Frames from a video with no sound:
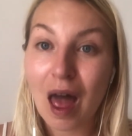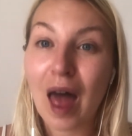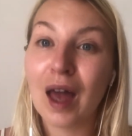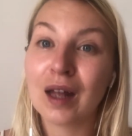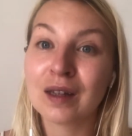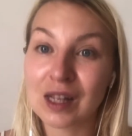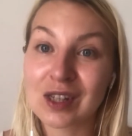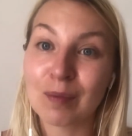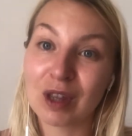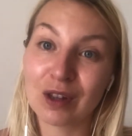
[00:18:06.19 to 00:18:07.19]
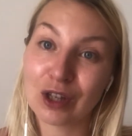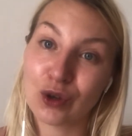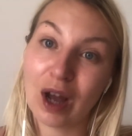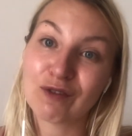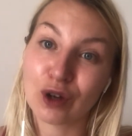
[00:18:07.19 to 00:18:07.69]
And that's something that
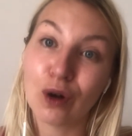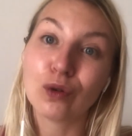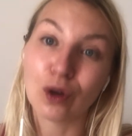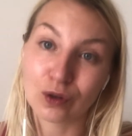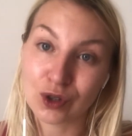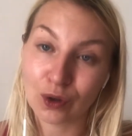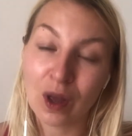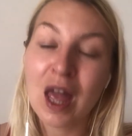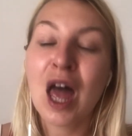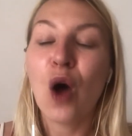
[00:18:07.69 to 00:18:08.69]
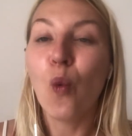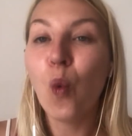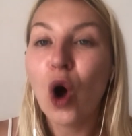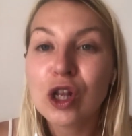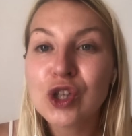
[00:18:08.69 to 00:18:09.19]
you have to hold on to.
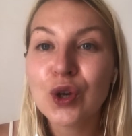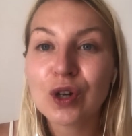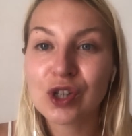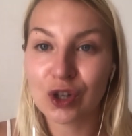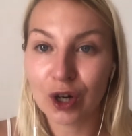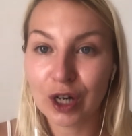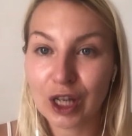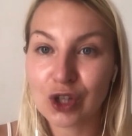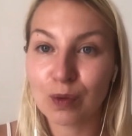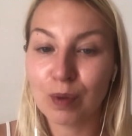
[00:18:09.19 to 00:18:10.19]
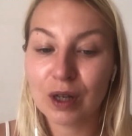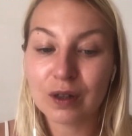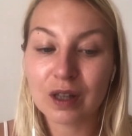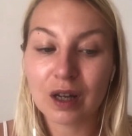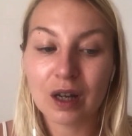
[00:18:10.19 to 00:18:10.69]
Once you're starting to
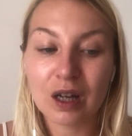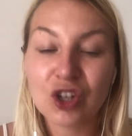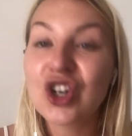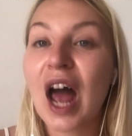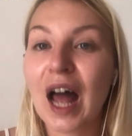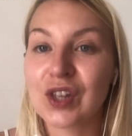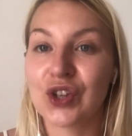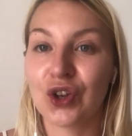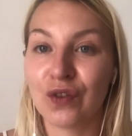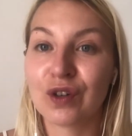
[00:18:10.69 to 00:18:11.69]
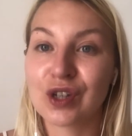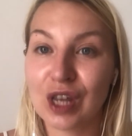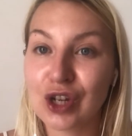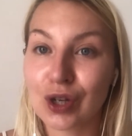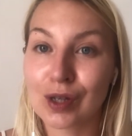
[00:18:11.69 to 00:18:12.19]
build chats and
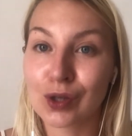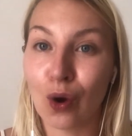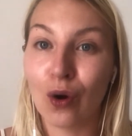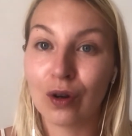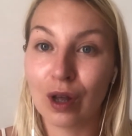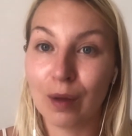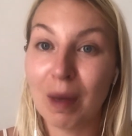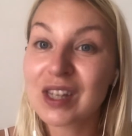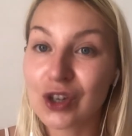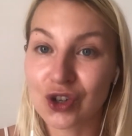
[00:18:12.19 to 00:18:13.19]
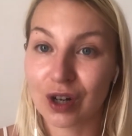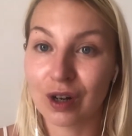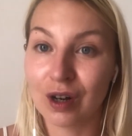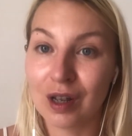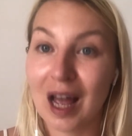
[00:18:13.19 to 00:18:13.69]
conversations on
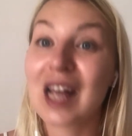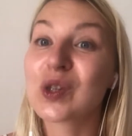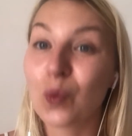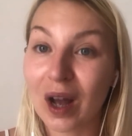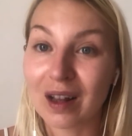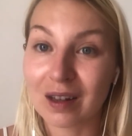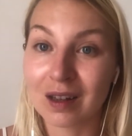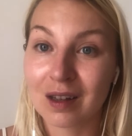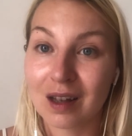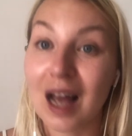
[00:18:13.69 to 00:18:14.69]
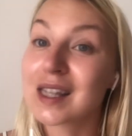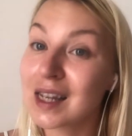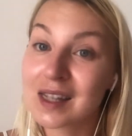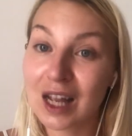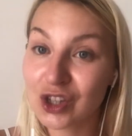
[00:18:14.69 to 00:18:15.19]
Messenger as well, as I
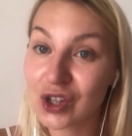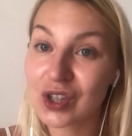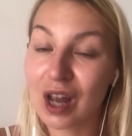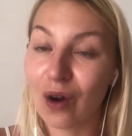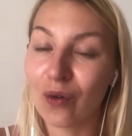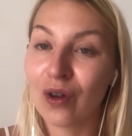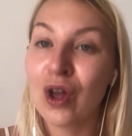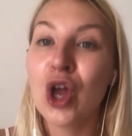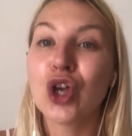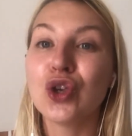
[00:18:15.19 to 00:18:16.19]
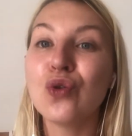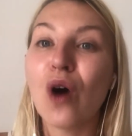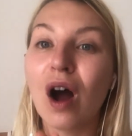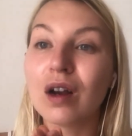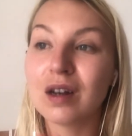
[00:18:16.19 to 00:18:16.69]
said just now, you
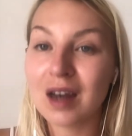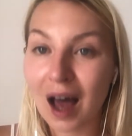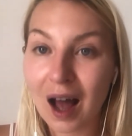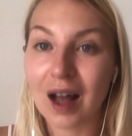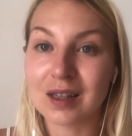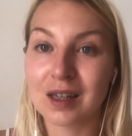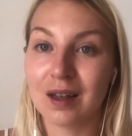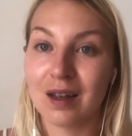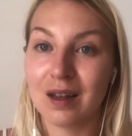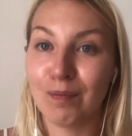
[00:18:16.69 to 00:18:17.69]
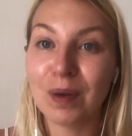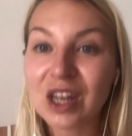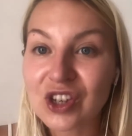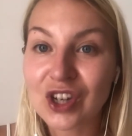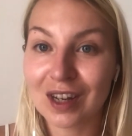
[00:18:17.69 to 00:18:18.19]
are not
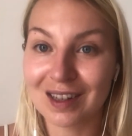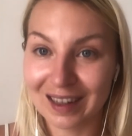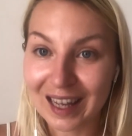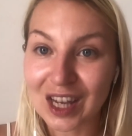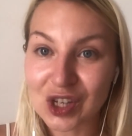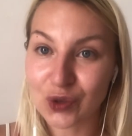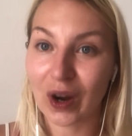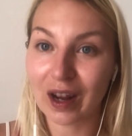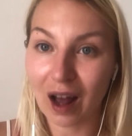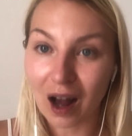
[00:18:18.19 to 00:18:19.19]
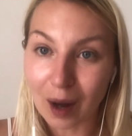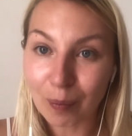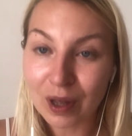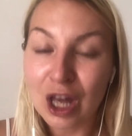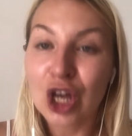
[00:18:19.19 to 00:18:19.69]
pitching links straight
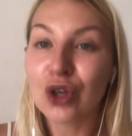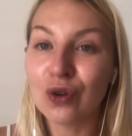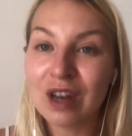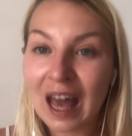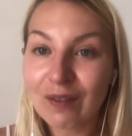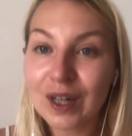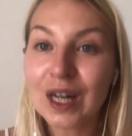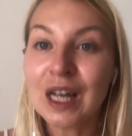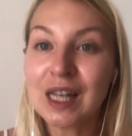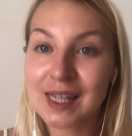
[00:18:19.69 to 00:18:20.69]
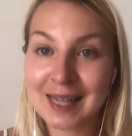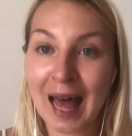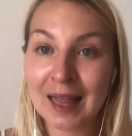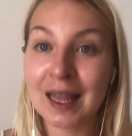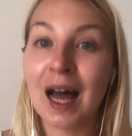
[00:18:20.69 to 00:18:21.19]
up. You never
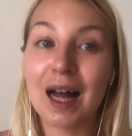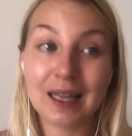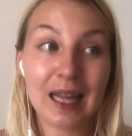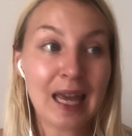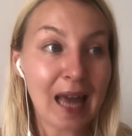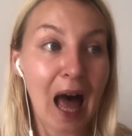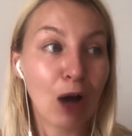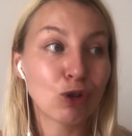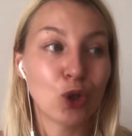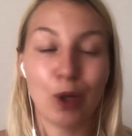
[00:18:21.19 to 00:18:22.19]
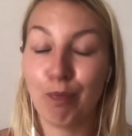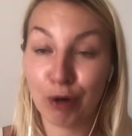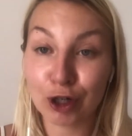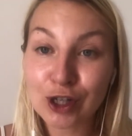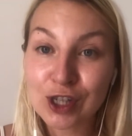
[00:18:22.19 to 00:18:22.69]
send a link out to the
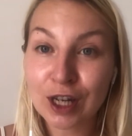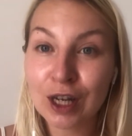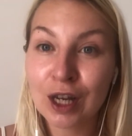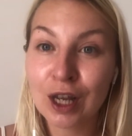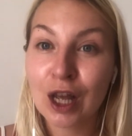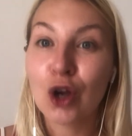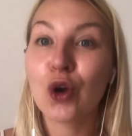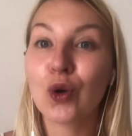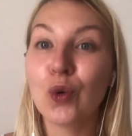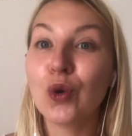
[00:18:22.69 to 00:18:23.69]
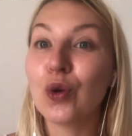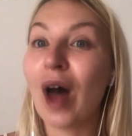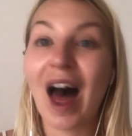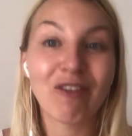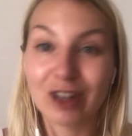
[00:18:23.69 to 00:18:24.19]
person who you
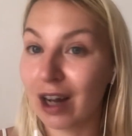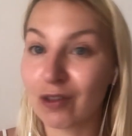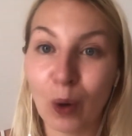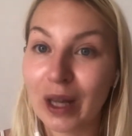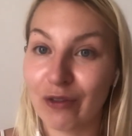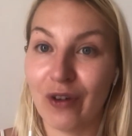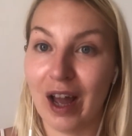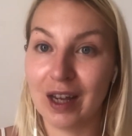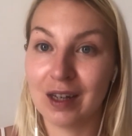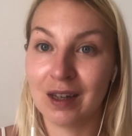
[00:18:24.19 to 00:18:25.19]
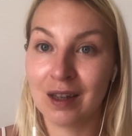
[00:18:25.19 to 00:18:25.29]
haven't qualified.